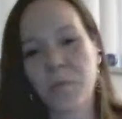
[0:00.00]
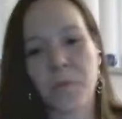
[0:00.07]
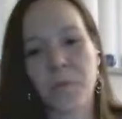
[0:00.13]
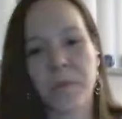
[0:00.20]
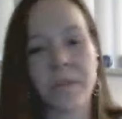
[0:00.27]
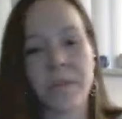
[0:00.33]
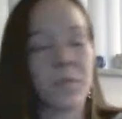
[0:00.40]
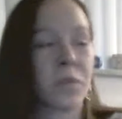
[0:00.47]

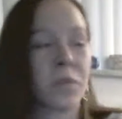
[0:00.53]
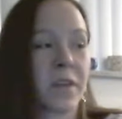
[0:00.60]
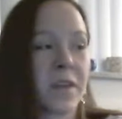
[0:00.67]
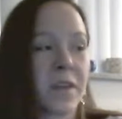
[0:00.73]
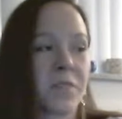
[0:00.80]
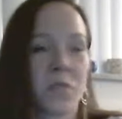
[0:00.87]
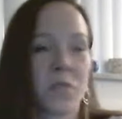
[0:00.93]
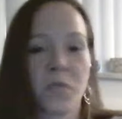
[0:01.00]

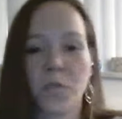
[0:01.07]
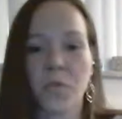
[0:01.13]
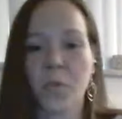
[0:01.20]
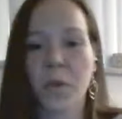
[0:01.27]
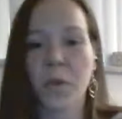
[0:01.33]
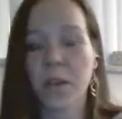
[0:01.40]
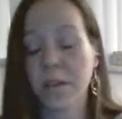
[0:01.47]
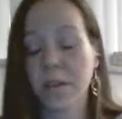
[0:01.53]
Was I in for a
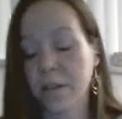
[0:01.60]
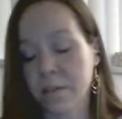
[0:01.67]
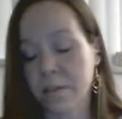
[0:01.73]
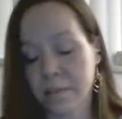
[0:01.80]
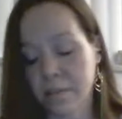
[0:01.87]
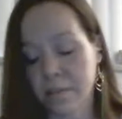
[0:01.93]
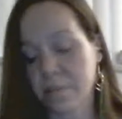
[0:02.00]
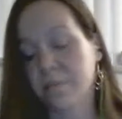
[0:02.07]
rude awakening?
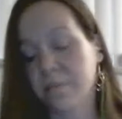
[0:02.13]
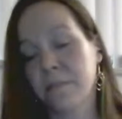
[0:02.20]
Because,